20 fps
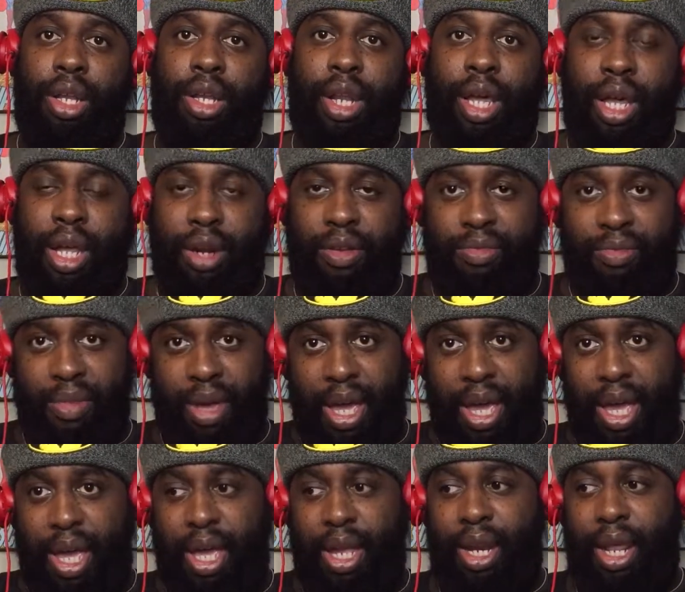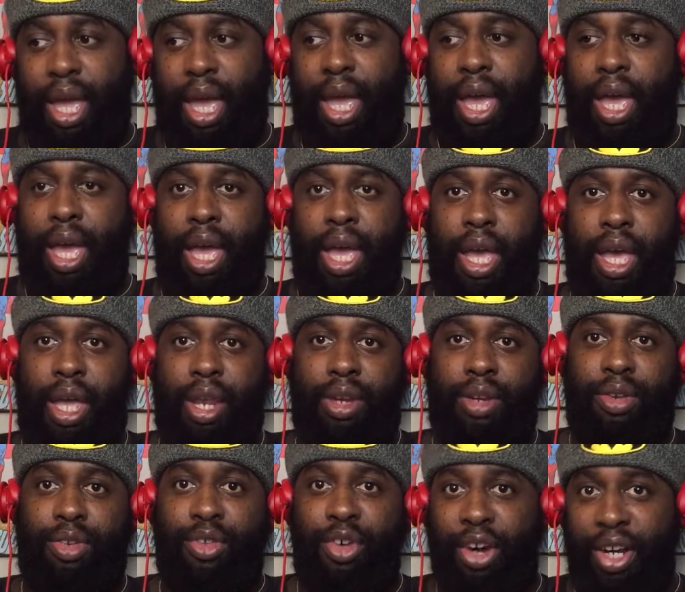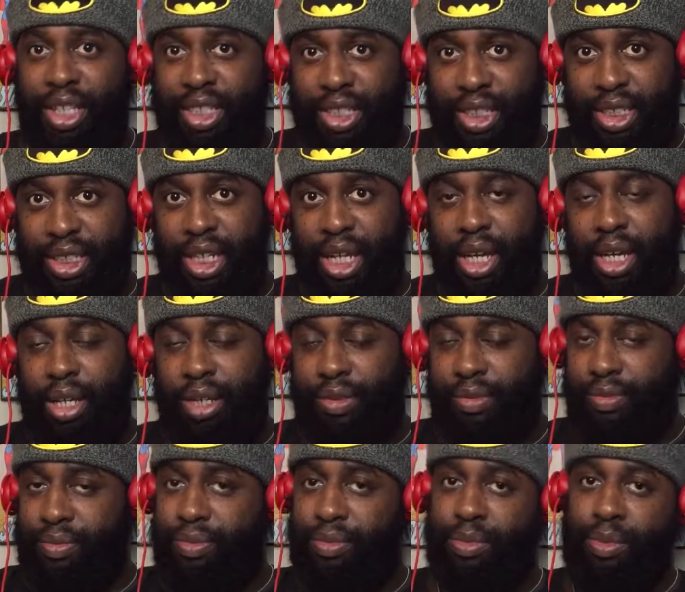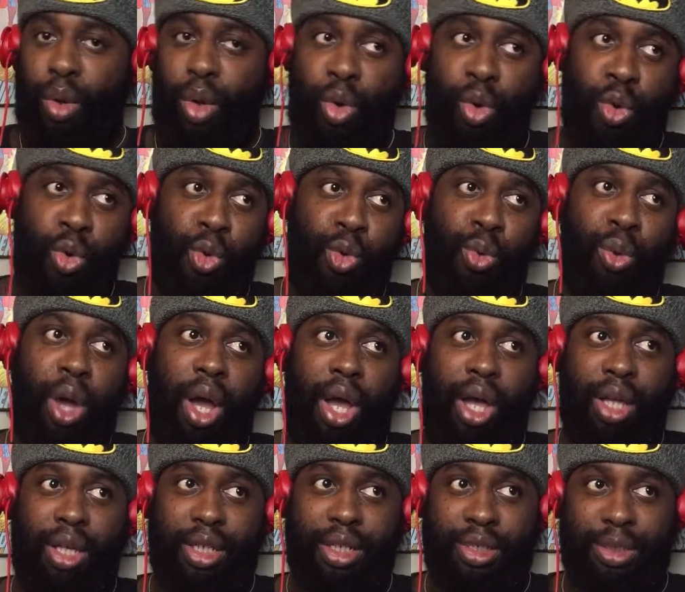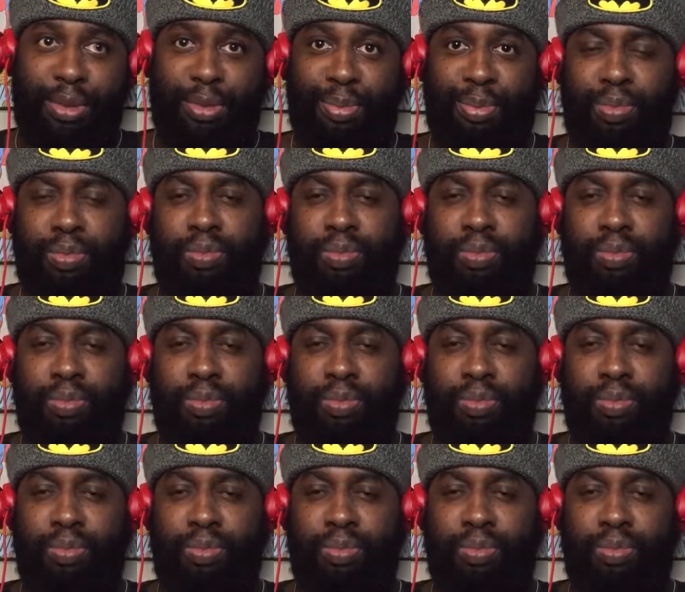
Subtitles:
Negative Man, and Crazy Jane, who is